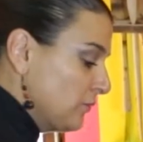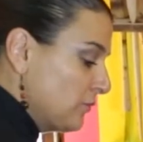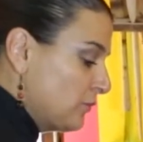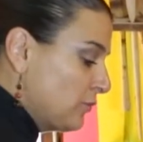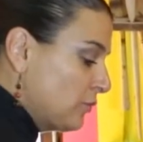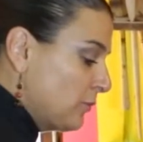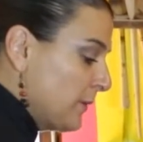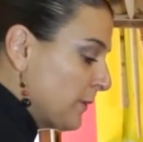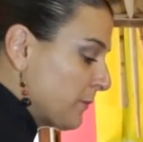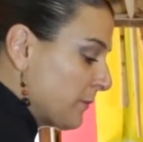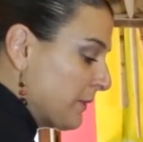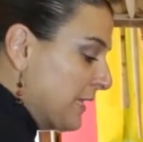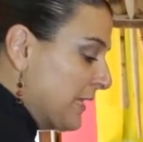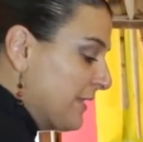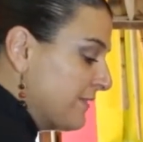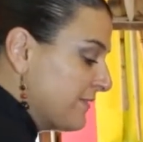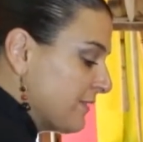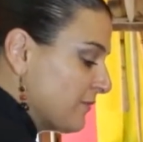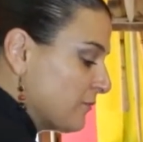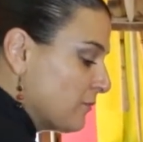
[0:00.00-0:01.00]
to be
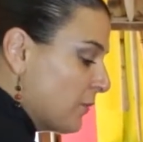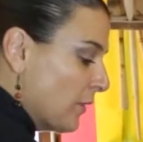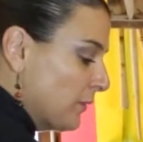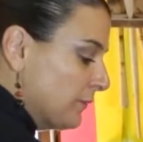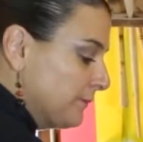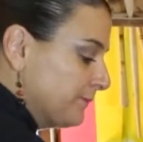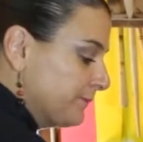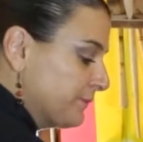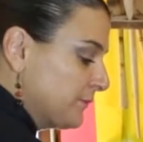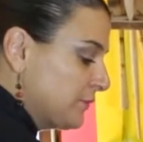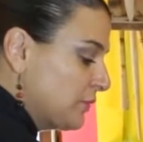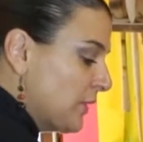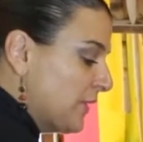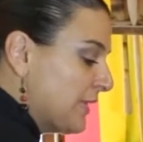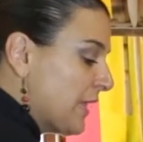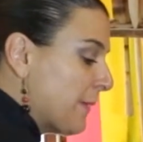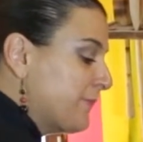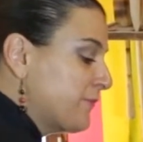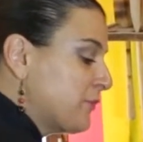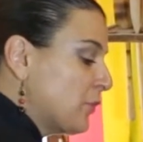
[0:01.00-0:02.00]
released as well. So
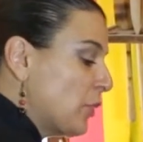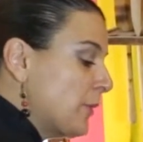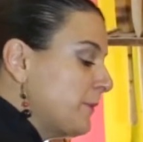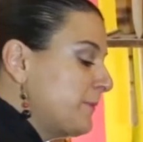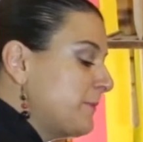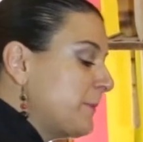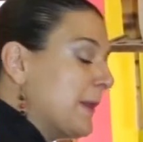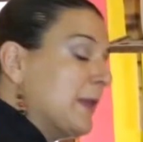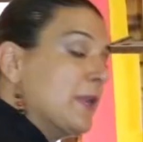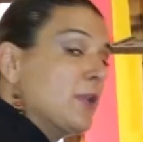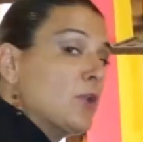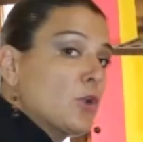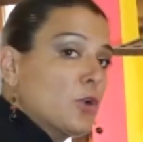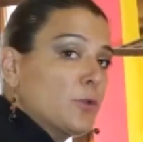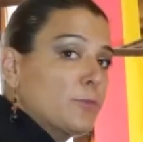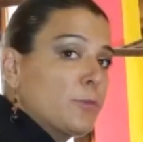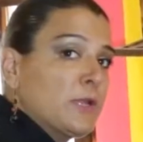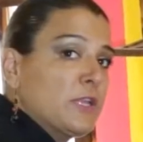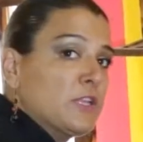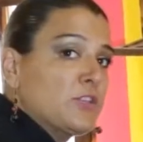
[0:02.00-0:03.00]
it absorbs very
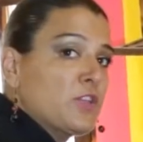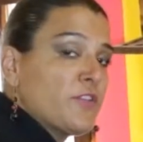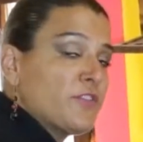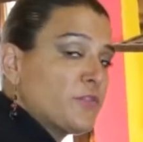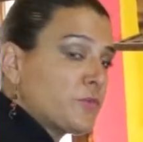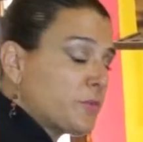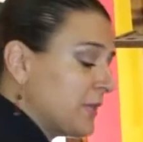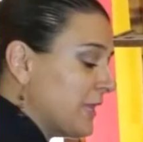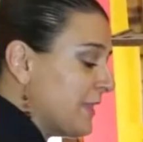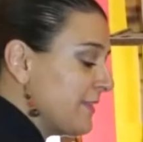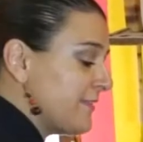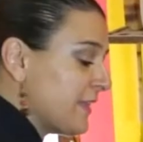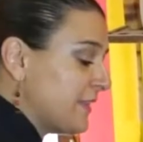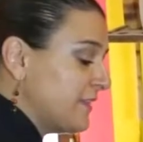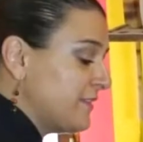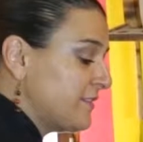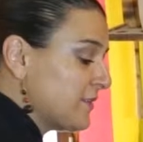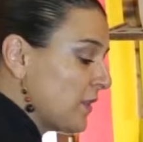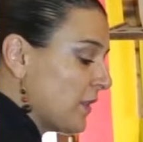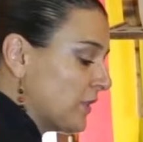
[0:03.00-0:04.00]
good, but it doesn't release
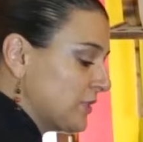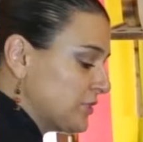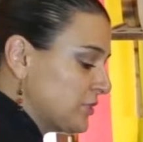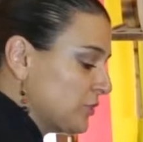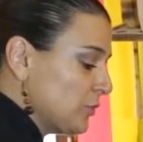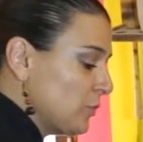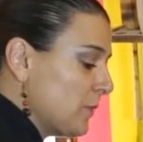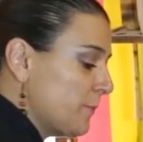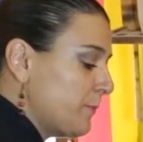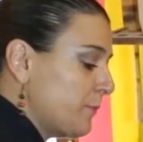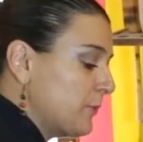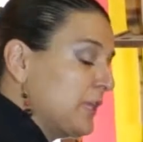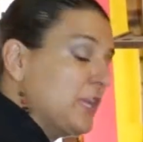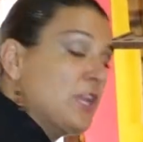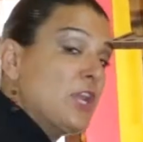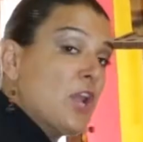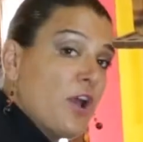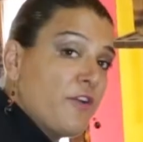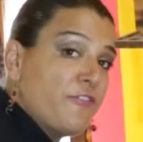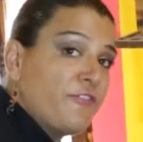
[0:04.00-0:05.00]
any starch. So we put
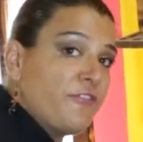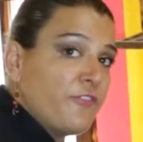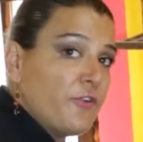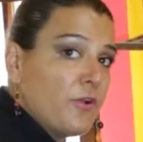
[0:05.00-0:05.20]
enough